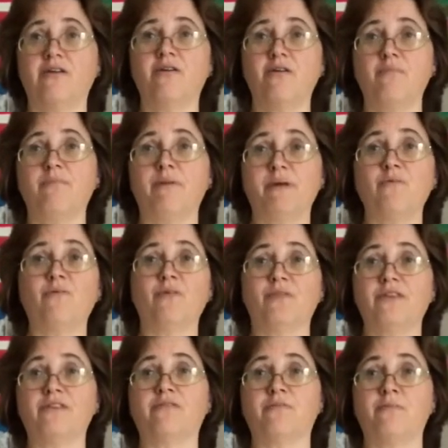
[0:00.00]
been
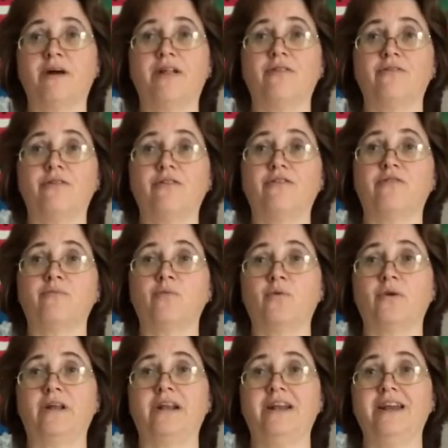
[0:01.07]
with its mother this
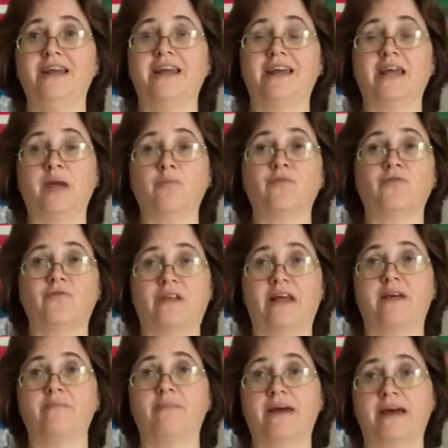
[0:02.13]
morning. It keeps
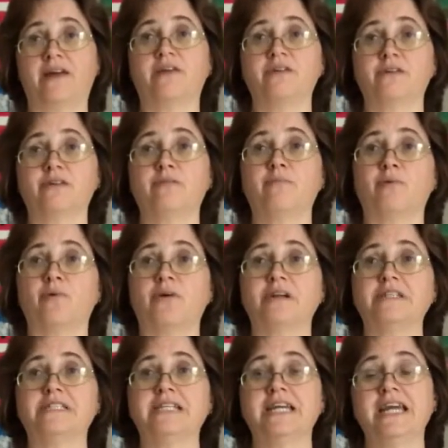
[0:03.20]
flying back onto the
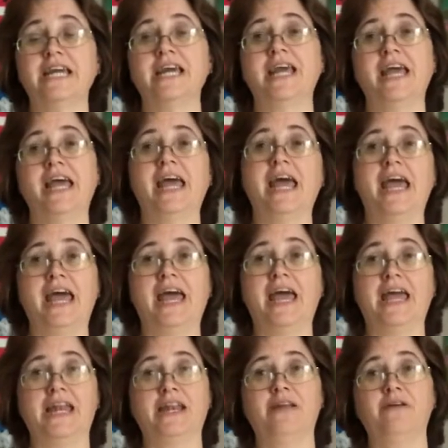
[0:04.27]
porch.
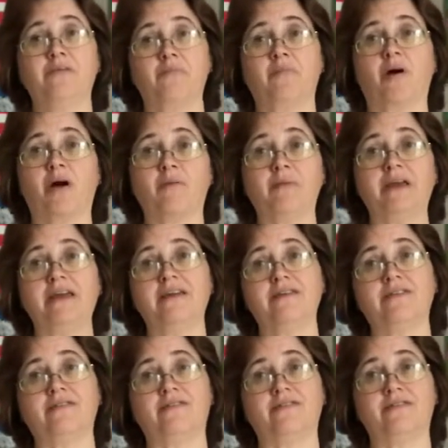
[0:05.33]
And mommy
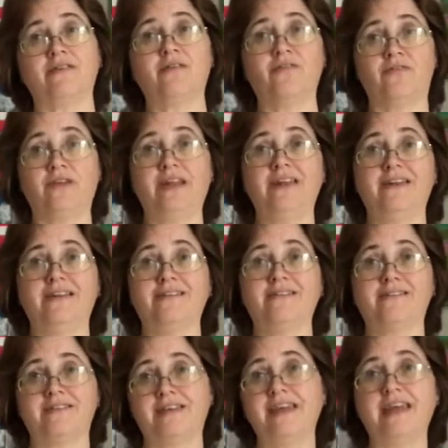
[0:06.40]
is feeding its
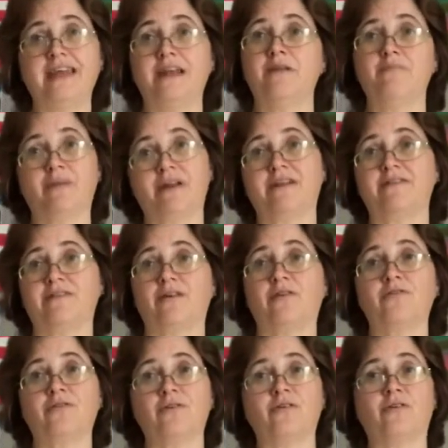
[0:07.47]
seed, but it's
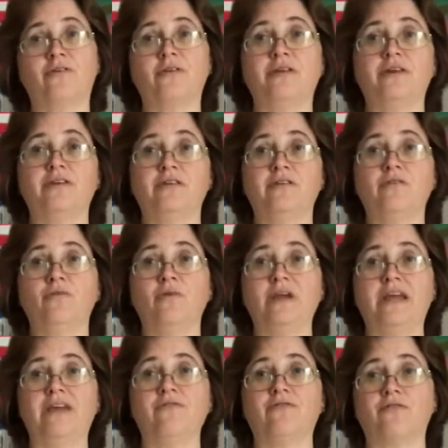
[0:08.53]
also learning to
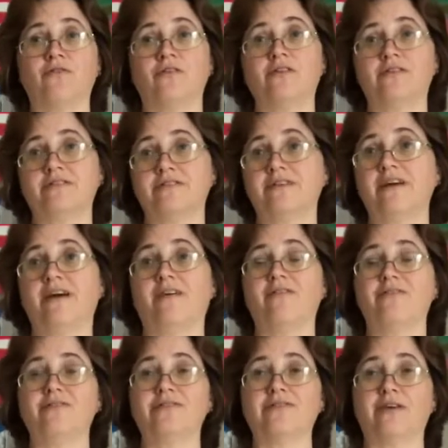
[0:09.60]
eat for
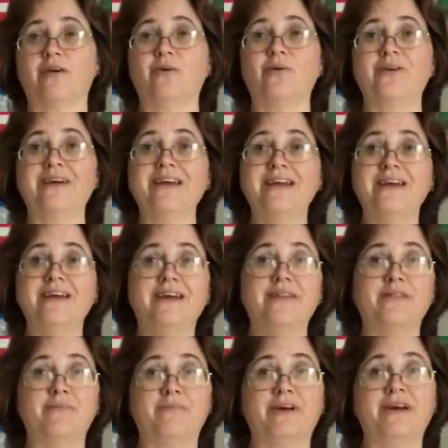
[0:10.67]
itself. So
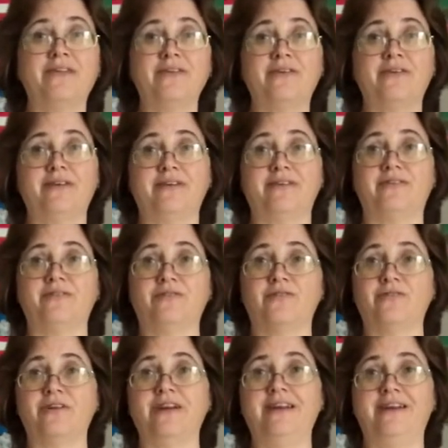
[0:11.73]
the mother is
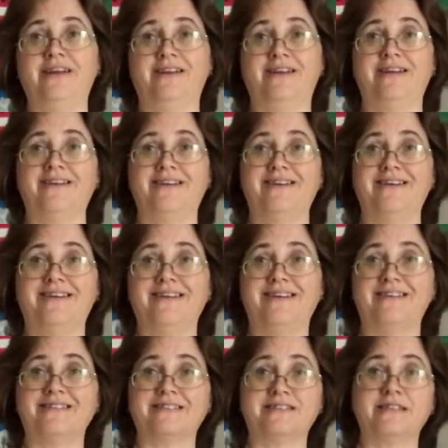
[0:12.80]
training
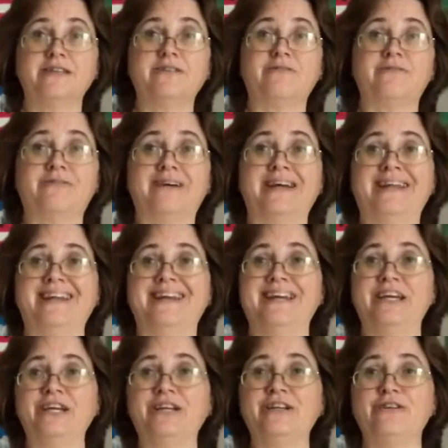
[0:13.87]
its little one
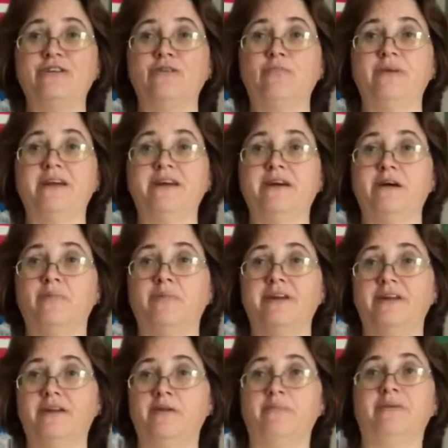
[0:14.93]
to become
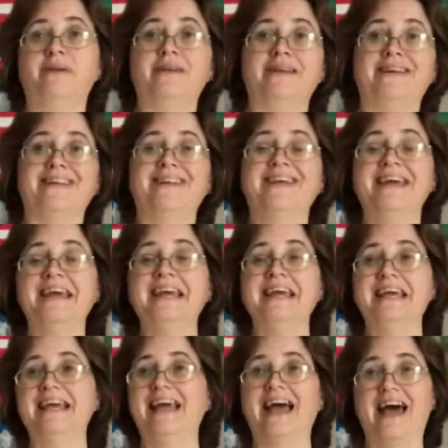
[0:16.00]
independent.
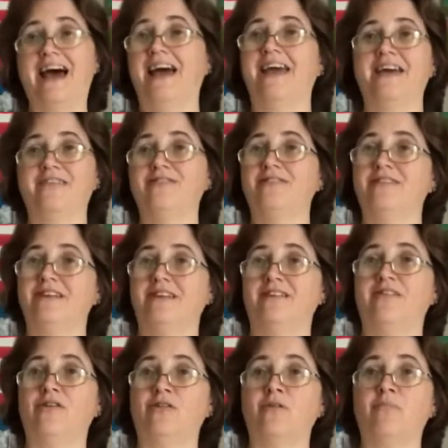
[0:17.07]
I have seen
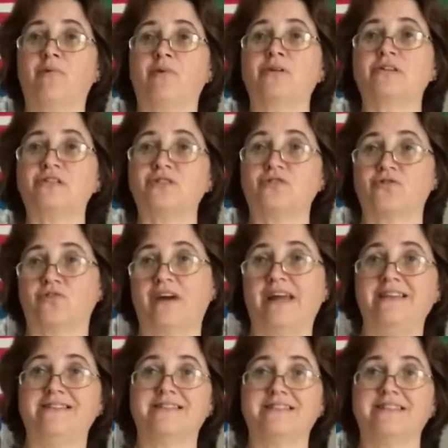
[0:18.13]
it on the porch
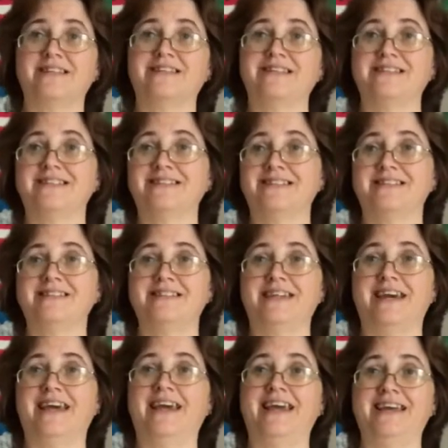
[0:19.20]
twice
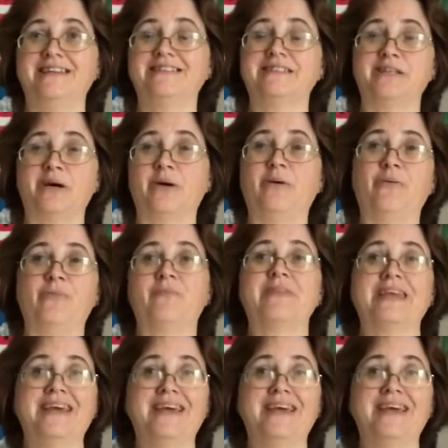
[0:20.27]
today. So